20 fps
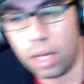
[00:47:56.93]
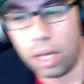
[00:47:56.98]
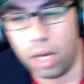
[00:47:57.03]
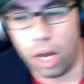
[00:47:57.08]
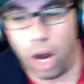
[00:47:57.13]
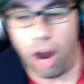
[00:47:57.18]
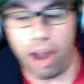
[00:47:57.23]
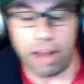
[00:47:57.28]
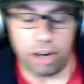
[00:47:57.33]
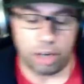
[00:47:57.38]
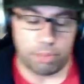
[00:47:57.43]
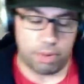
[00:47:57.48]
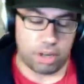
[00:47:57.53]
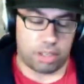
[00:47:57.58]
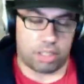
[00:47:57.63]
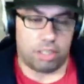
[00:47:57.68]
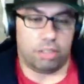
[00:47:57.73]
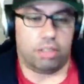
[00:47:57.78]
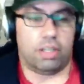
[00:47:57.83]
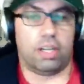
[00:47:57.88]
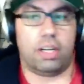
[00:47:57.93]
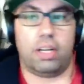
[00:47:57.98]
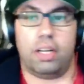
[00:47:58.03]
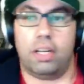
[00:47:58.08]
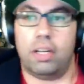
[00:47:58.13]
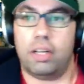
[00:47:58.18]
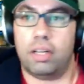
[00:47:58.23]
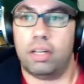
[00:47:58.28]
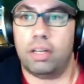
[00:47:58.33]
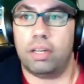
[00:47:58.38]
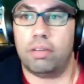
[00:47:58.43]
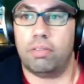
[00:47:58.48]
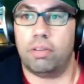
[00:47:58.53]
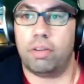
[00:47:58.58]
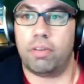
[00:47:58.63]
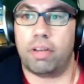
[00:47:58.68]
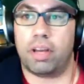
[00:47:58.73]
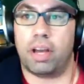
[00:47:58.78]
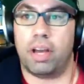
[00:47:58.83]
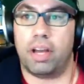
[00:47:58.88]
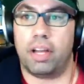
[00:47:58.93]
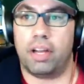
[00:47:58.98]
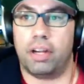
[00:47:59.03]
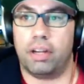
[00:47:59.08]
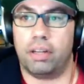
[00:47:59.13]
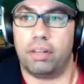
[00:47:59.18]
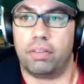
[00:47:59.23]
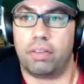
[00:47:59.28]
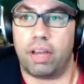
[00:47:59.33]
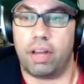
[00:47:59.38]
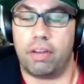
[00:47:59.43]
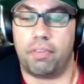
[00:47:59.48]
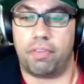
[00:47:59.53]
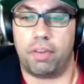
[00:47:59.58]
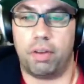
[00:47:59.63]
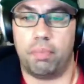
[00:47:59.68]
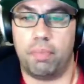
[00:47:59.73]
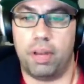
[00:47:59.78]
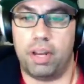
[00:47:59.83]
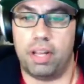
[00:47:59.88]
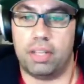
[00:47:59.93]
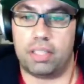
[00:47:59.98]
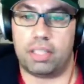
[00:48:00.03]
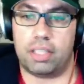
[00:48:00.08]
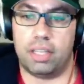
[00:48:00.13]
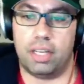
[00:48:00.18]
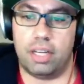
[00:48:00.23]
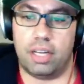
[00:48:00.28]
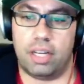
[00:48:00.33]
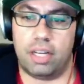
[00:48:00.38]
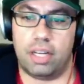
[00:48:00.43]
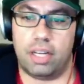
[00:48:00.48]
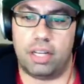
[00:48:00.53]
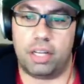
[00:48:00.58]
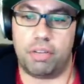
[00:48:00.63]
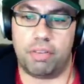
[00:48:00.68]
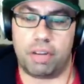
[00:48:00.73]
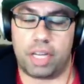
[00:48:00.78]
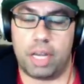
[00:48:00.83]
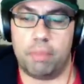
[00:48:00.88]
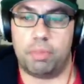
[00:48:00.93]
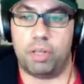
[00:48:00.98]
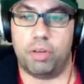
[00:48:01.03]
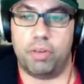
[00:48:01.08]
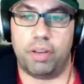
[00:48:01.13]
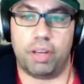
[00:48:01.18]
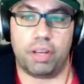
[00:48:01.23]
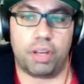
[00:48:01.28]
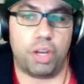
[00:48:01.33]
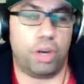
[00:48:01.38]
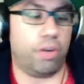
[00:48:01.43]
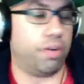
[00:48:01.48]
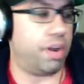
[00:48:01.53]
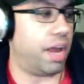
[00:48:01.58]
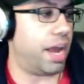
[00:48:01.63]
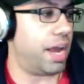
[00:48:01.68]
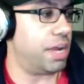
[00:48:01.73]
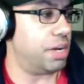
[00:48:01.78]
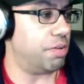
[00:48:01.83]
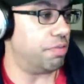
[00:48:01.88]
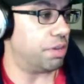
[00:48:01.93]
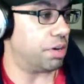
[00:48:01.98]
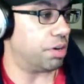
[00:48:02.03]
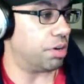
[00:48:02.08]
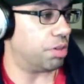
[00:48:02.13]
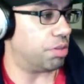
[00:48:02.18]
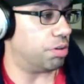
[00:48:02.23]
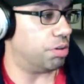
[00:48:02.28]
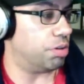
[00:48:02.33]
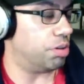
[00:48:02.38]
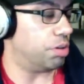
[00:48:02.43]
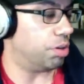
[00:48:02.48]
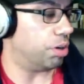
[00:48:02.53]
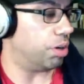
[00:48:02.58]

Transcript: all right, Omar. So, uh, what do we got here? We got a few minutes. Uh, do you want to keep doing Q and A? Do you want to go through your